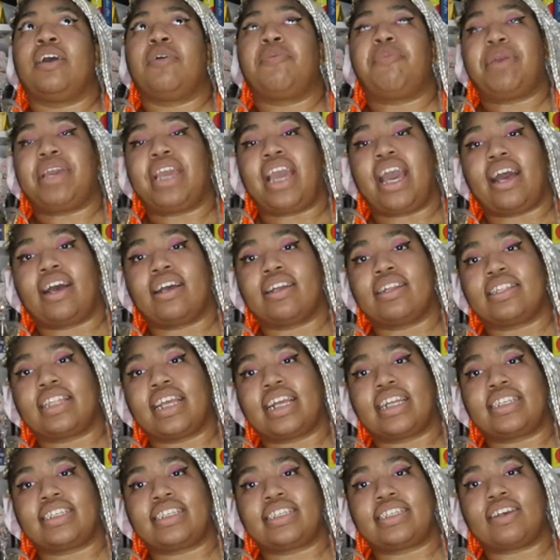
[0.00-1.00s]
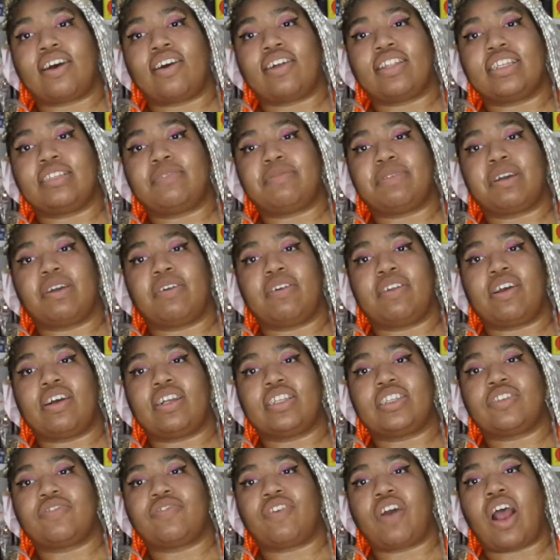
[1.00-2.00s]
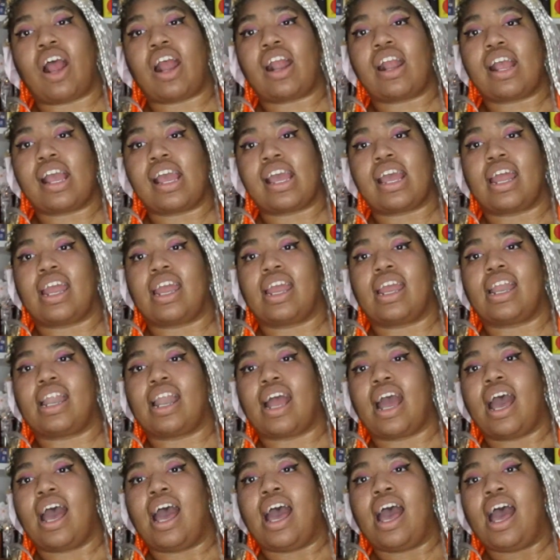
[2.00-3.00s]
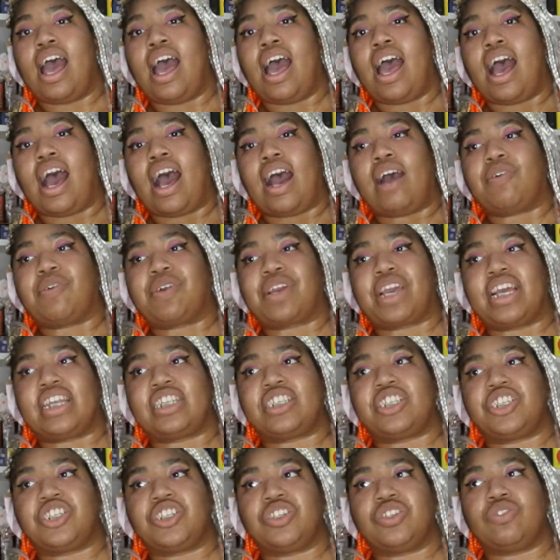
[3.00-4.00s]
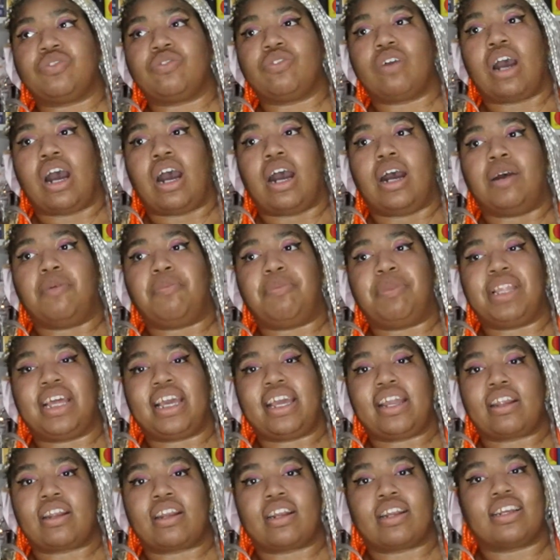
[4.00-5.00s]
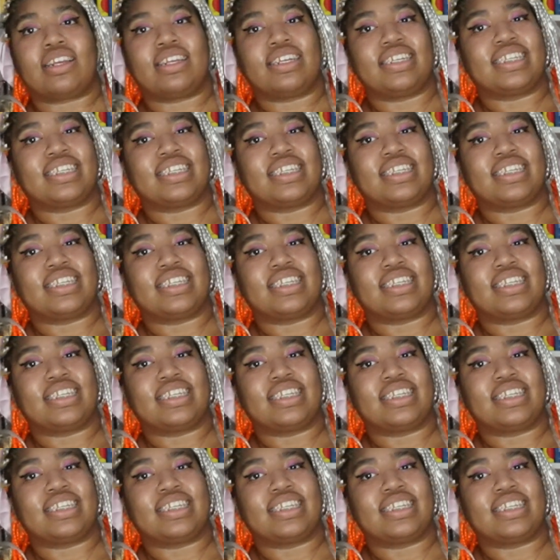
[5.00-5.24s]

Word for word: But yeah, that's all that's been going on so far and I will catch you up later.